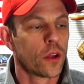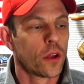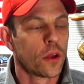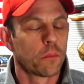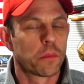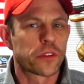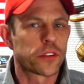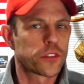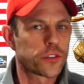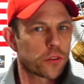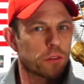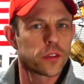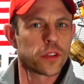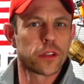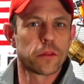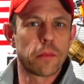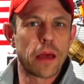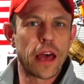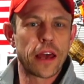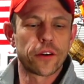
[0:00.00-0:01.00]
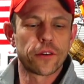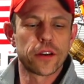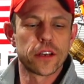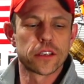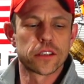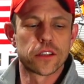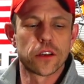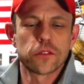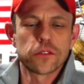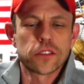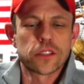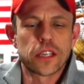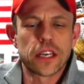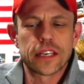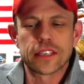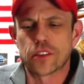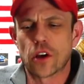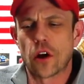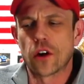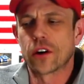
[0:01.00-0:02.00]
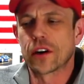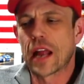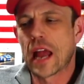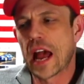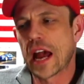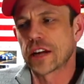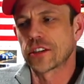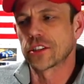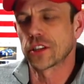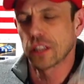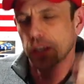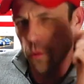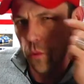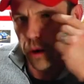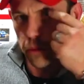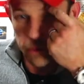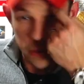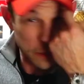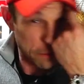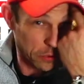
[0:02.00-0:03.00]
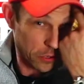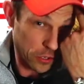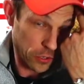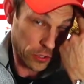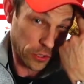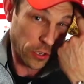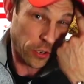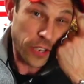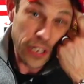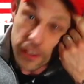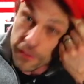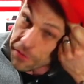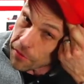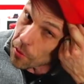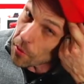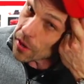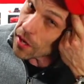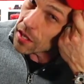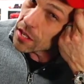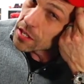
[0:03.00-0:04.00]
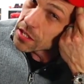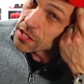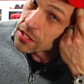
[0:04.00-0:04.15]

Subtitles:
But the truth of the matter is those things aren't actually what people are looking for.